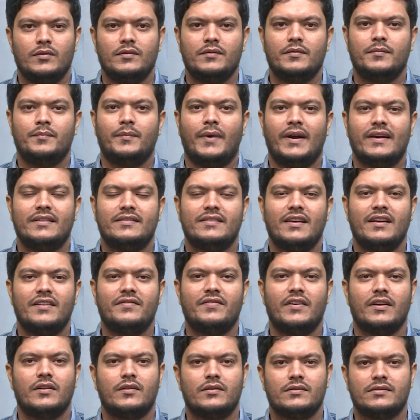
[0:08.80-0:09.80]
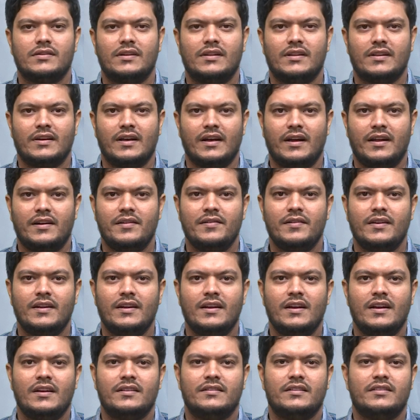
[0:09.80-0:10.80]
myself Ankush Haldkar.
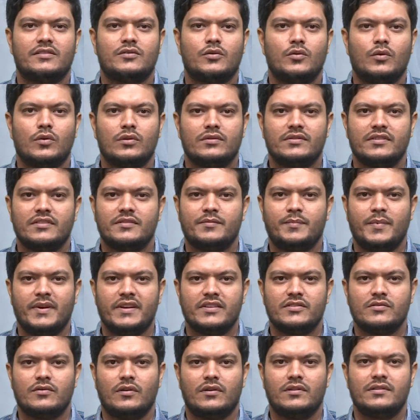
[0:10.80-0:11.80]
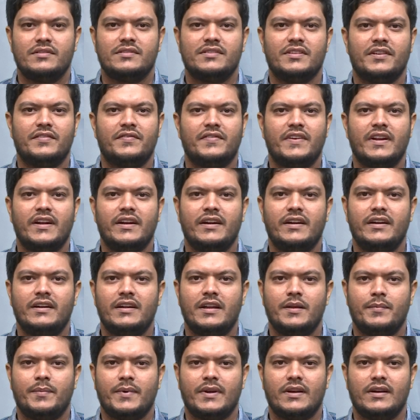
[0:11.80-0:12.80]
This course is based on safety in
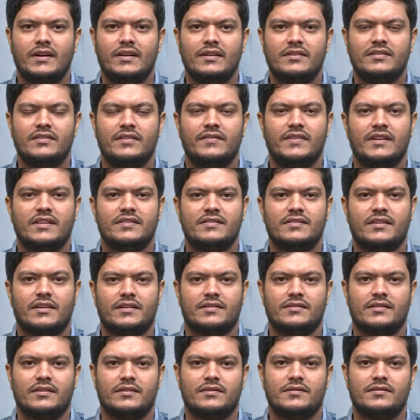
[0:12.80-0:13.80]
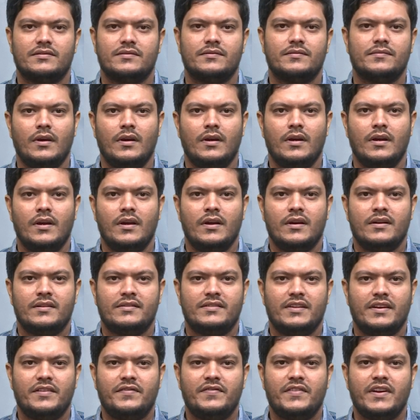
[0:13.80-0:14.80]
typical civil structures.
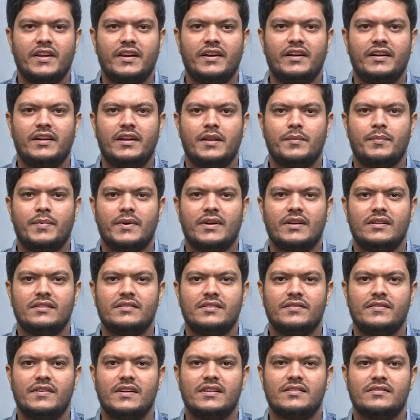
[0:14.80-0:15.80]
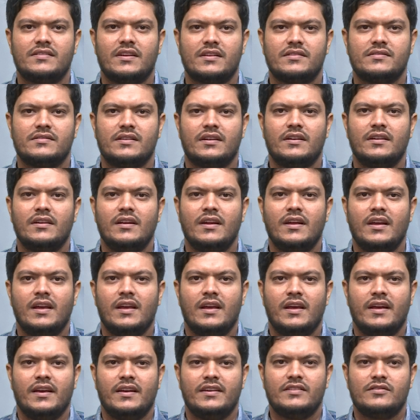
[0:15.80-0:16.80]
Safety in typical civil structure
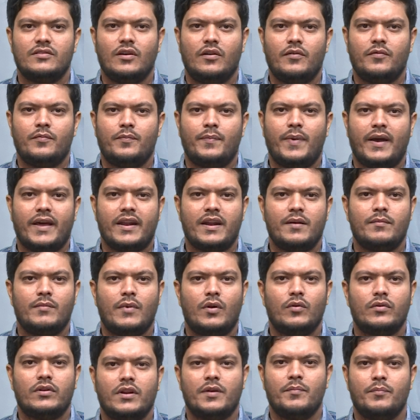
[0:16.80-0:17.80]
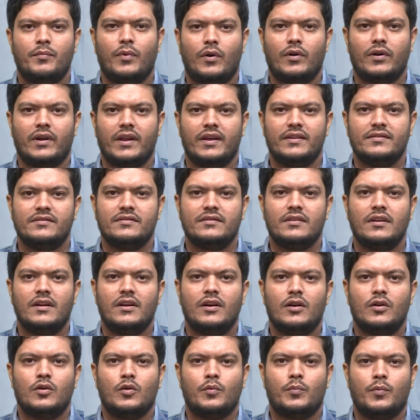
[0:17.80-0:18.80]
is of paramount importance
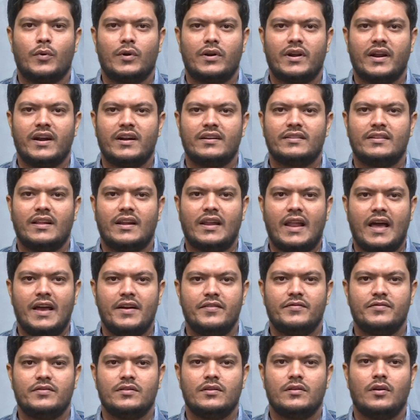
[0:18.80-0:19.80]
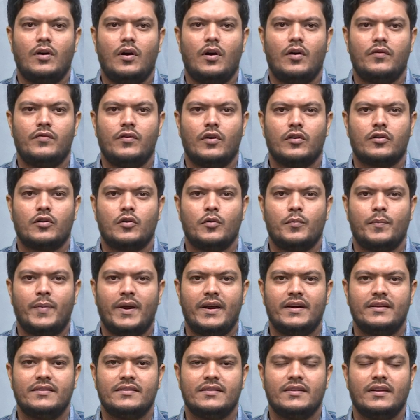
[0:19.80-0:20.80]
to protect the lives of
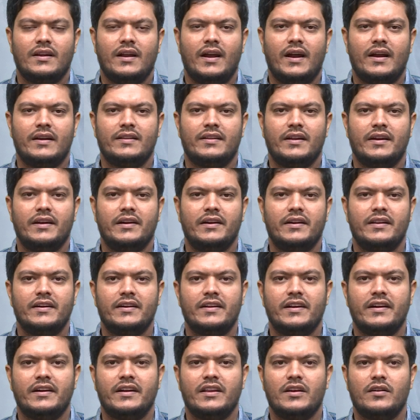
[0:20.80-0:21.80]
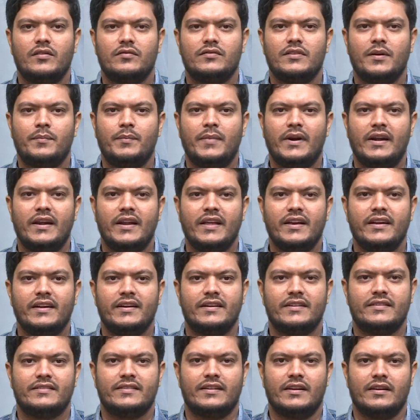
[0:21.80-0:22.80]
occupants and the integrity of the building
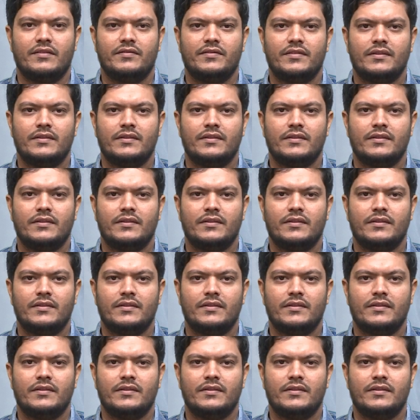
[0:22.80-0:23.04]
itself.